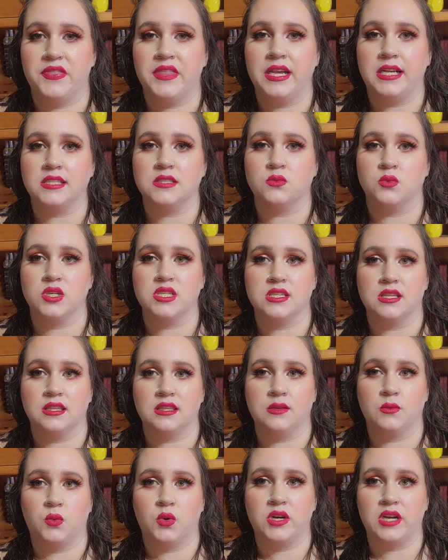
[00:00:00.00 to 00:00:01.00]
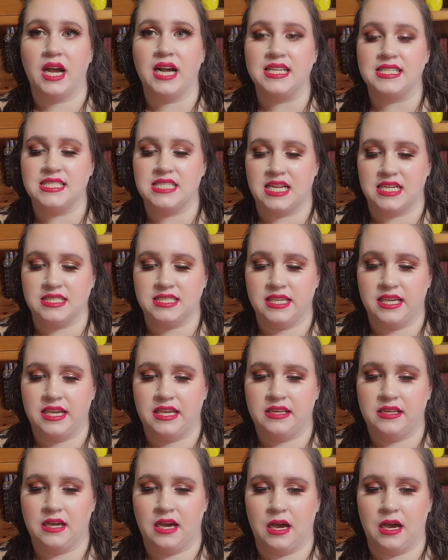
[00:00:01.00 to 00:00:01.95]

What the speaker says: things were not scented,